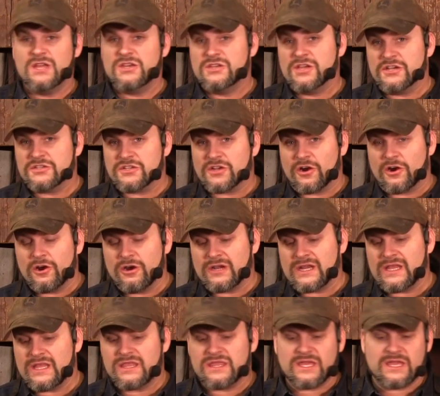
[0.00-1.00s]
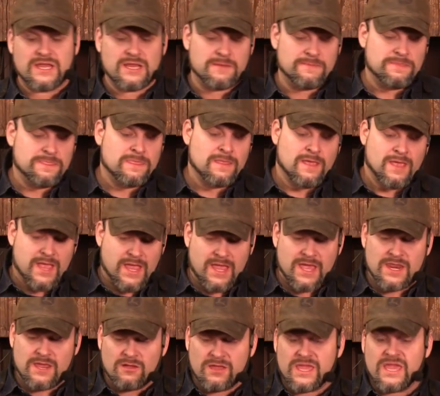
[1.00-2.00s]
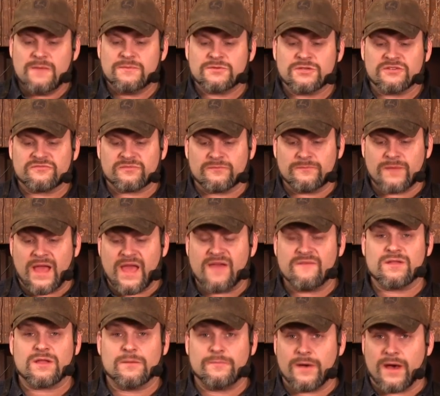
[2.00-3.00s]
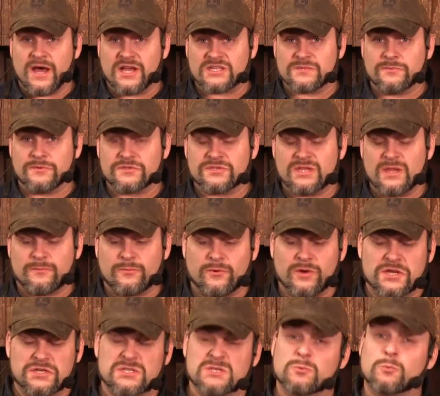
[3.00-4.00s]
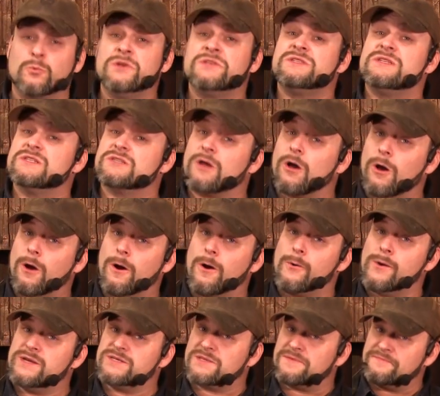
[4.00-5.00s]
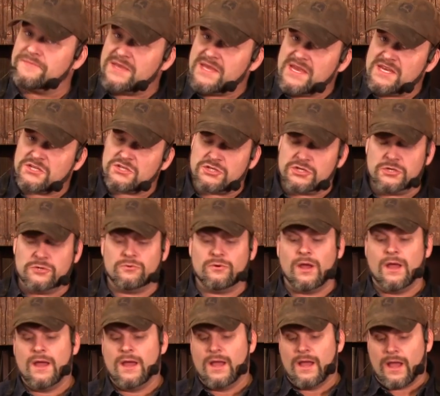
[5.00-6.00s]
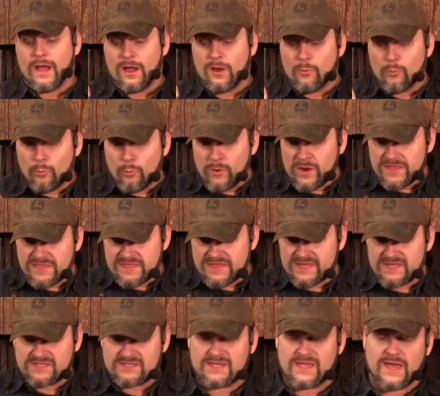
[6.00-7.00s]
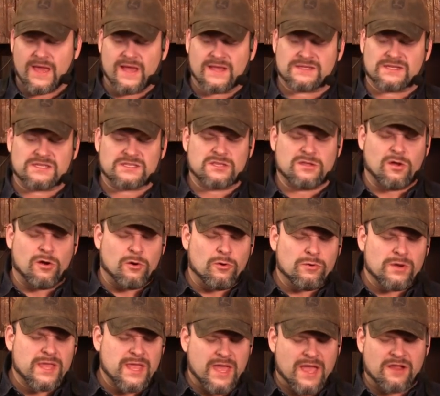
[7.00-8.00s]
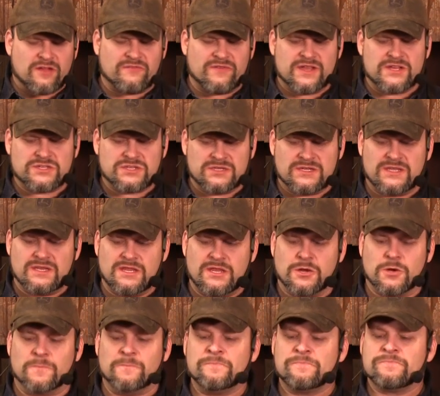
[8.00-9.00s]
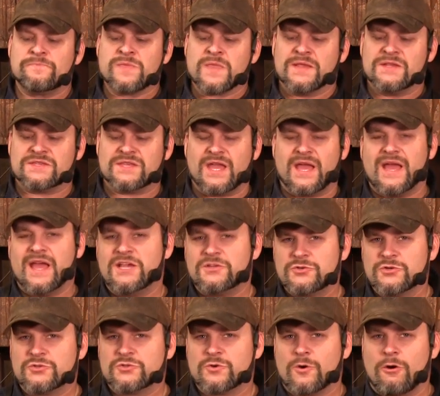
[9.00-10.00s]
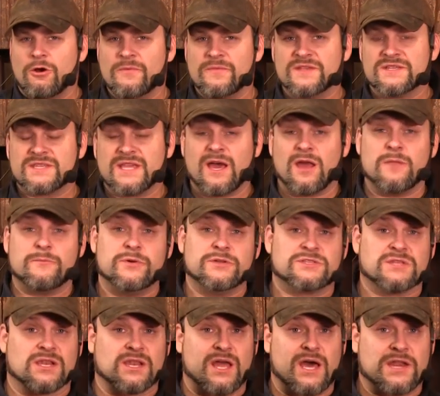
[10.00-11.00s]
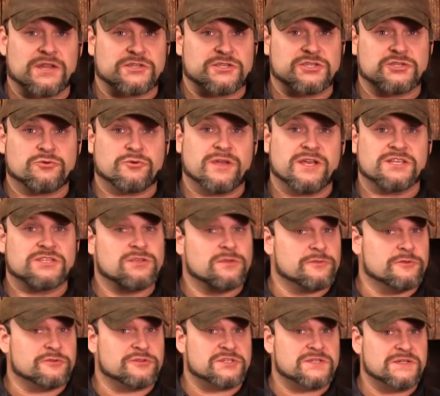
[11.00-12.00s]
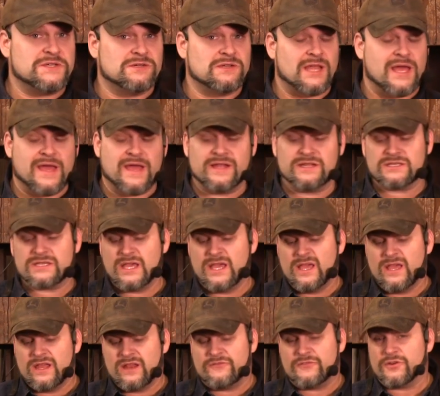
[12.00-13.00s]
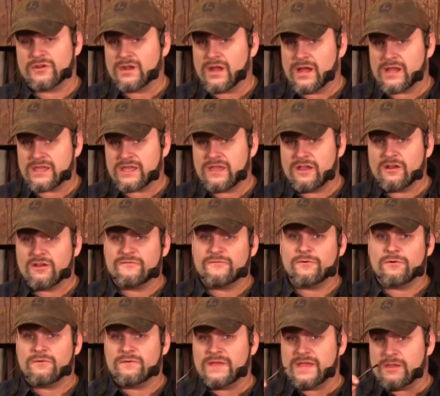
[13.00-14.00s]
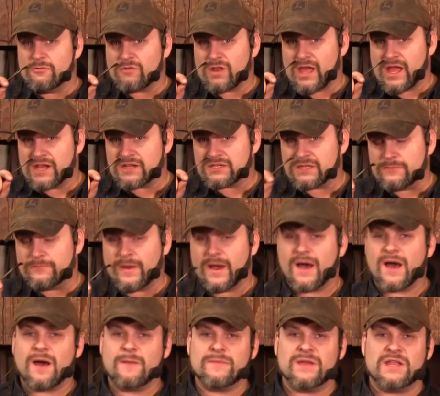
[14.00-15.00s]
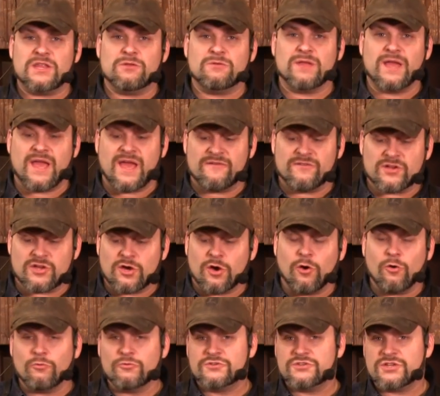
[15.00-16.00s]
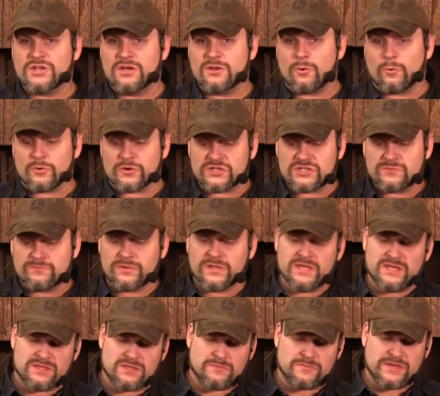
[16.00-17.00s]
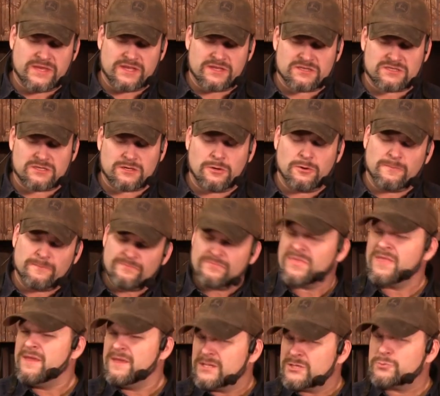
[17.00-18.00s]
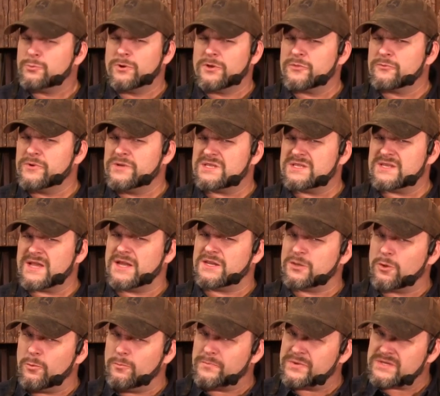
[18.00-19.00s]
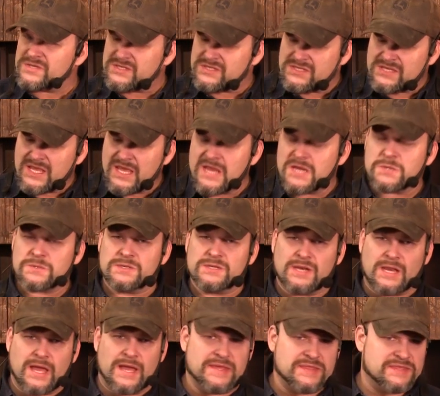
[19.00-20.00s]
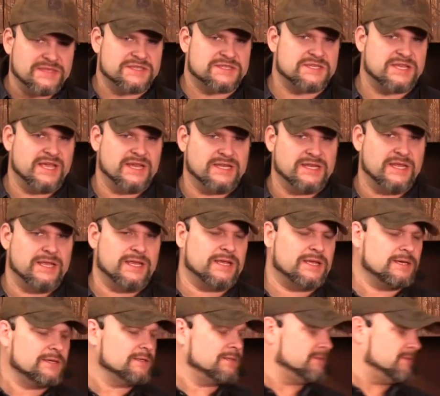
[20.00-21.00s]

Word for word: Doesn't hurt anything, and it keeps us from having a possible separation, which is always an issue uh, with these guys. That's the only aggravation in here is that as you're drawing this out, it puts a lot of stress on those shear lines. If you're not careful, it will actually pop, and you'll have a cold shut or split in the piece. So it's one of the reasons I don't particularly like this technique.